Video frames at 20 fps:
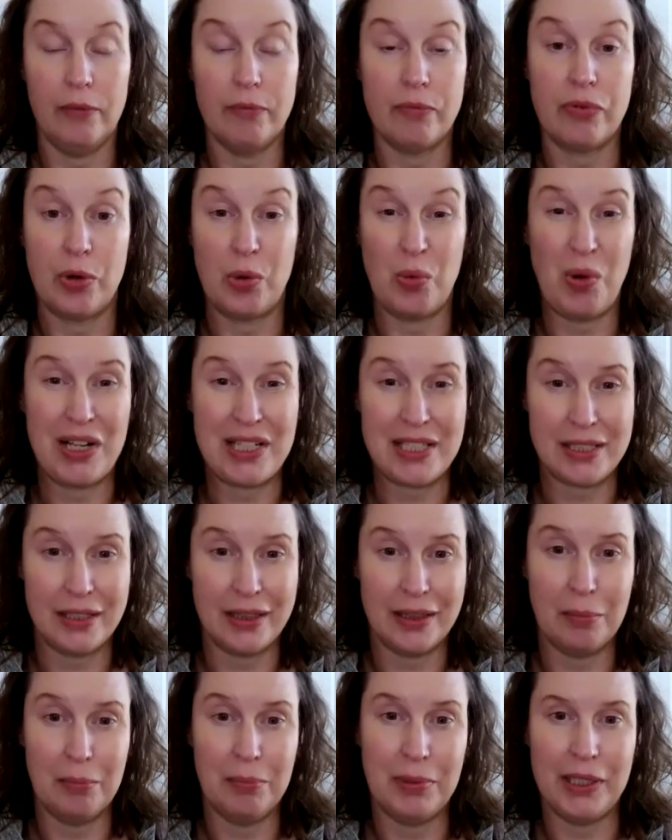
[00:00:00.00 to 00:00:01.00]
for what's
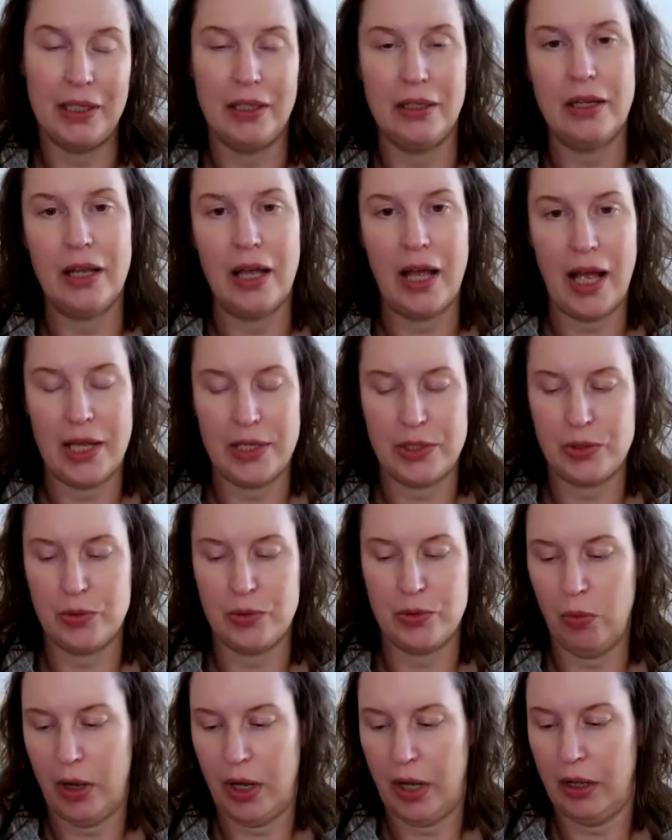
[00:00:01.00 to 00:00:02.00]
in the bin as
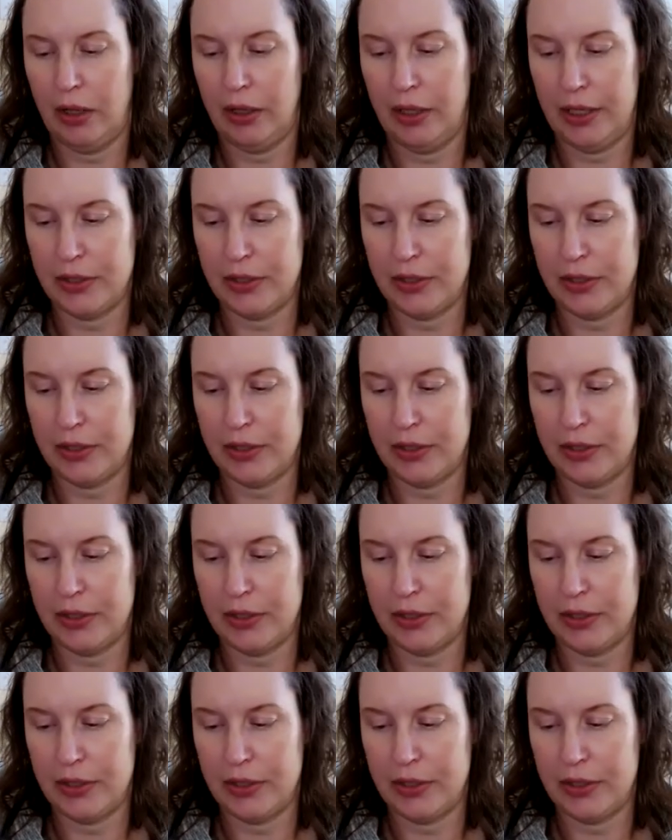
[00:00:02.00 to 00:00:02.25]
well